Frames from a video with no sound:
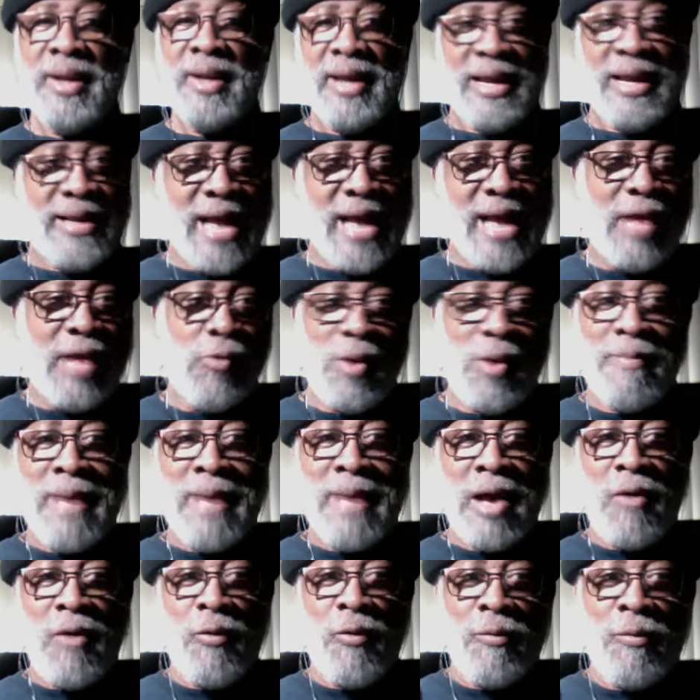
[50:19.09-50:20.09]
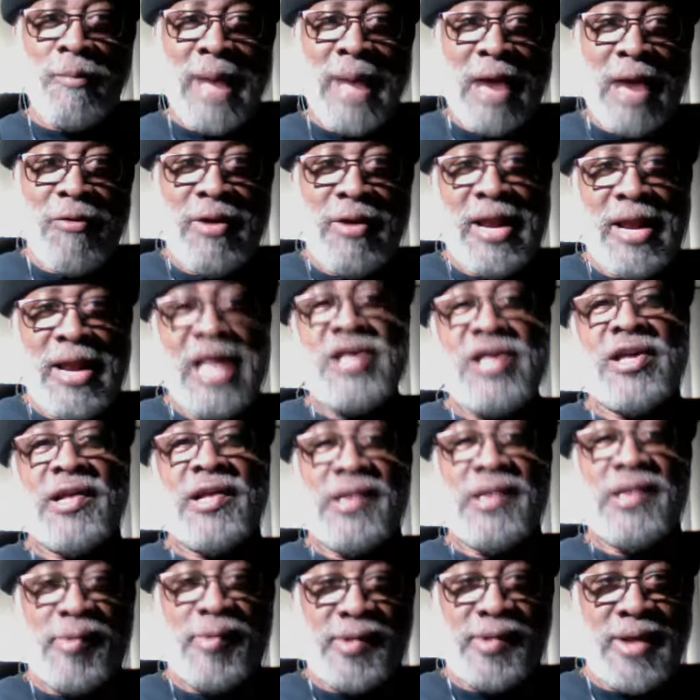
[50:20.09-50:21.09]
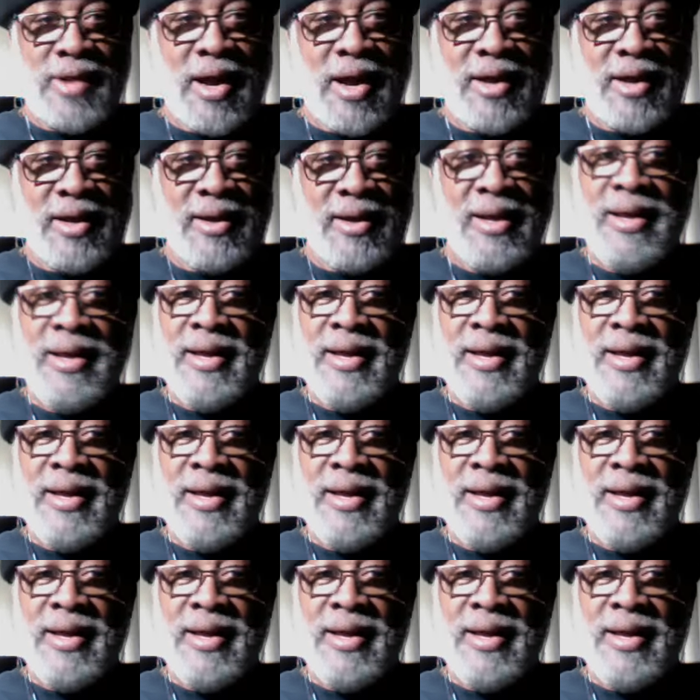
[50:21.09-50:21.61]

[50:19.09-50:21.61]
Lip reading: And that's when my relationship started.